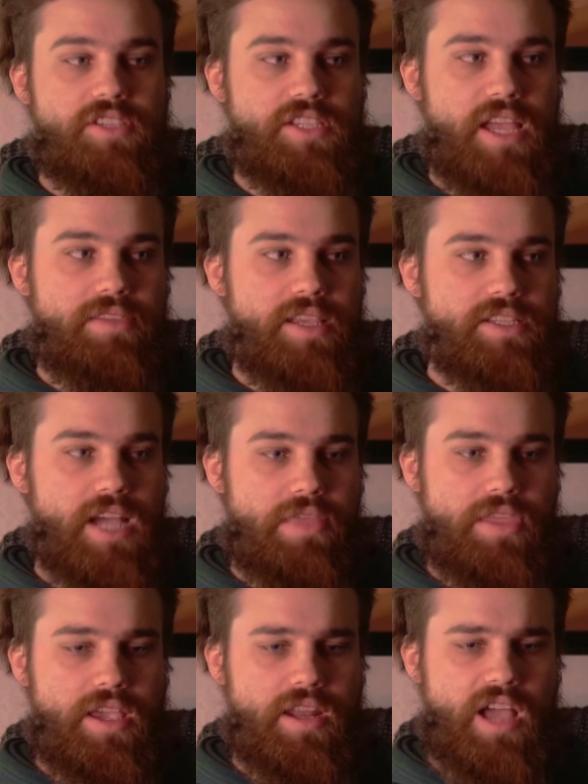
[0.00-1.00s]
said this, I
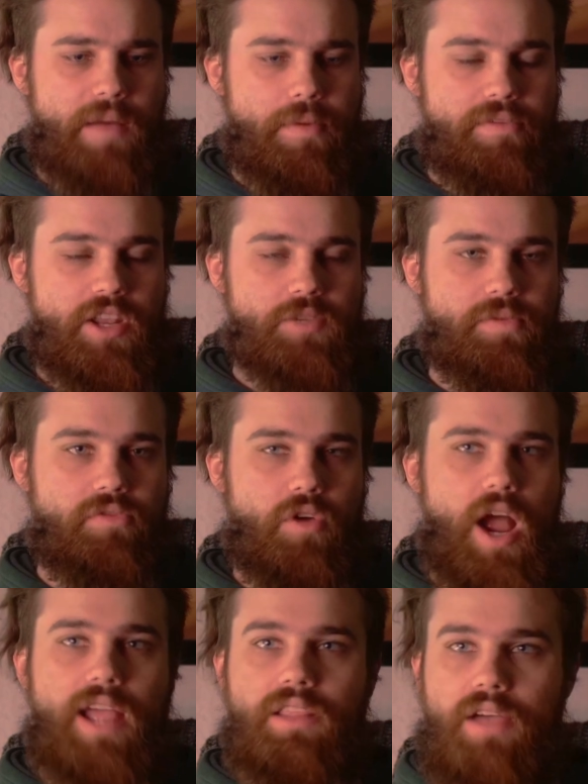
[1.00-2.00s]
think, in a couple of videos
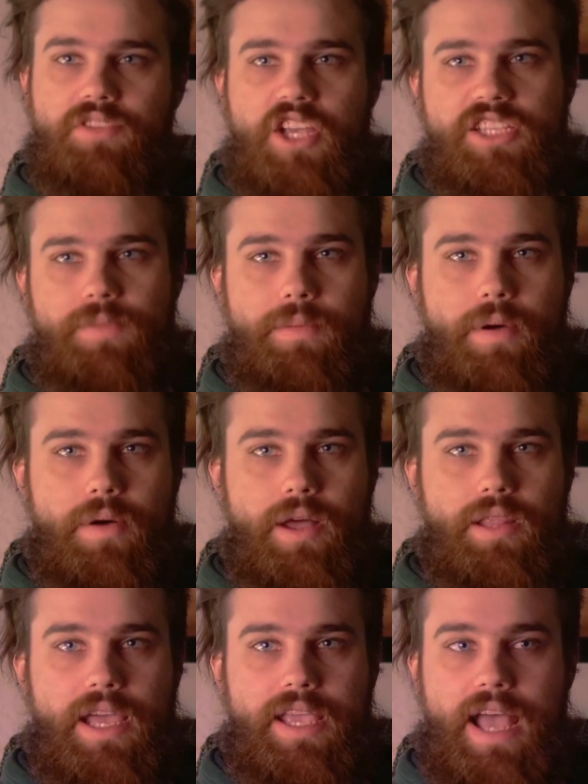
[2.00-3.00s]
before. I love Jason
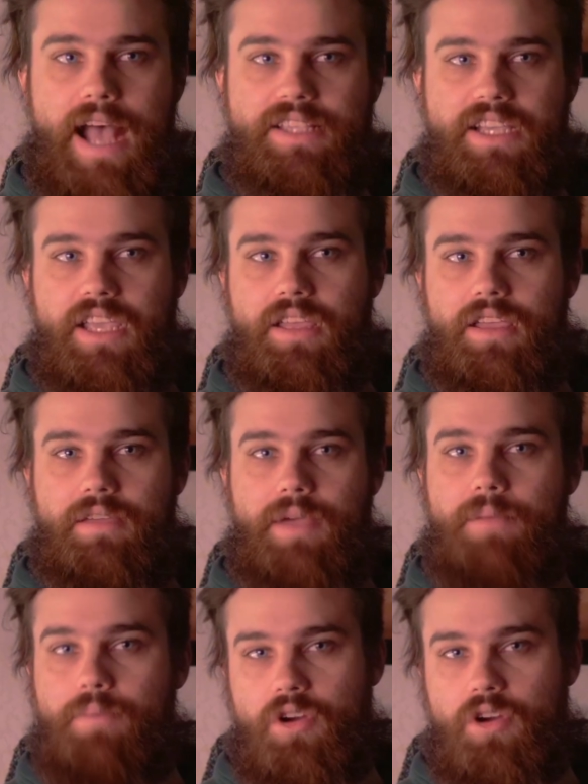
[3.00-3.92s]
Momoa as a